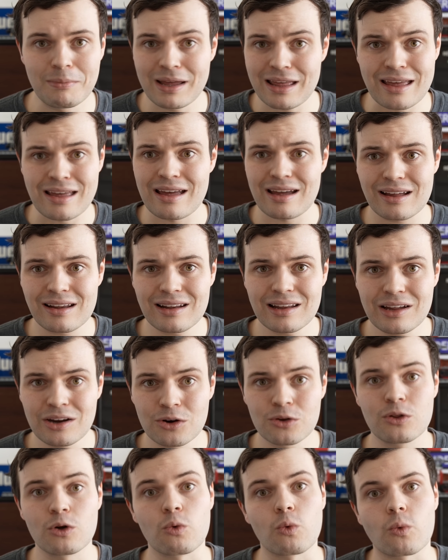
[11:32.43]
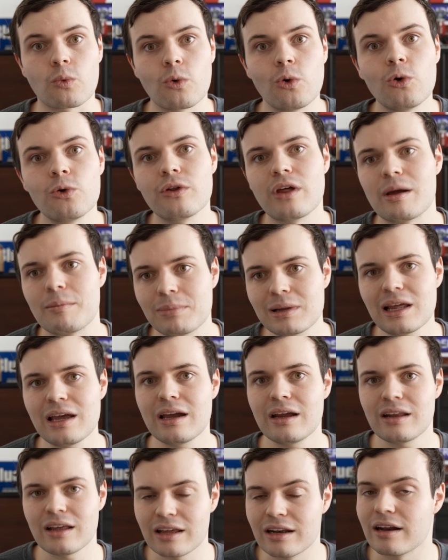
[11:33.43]
making it clear the role they
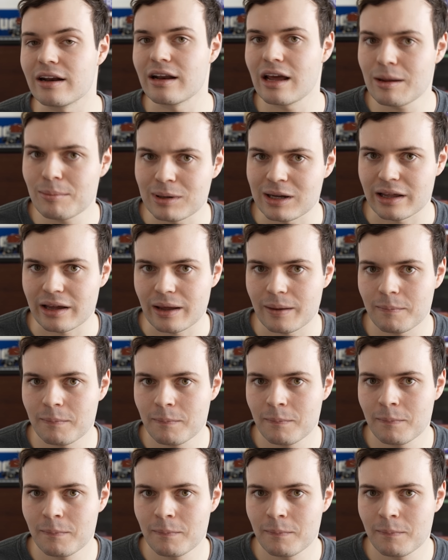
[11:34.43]
played in enabling it.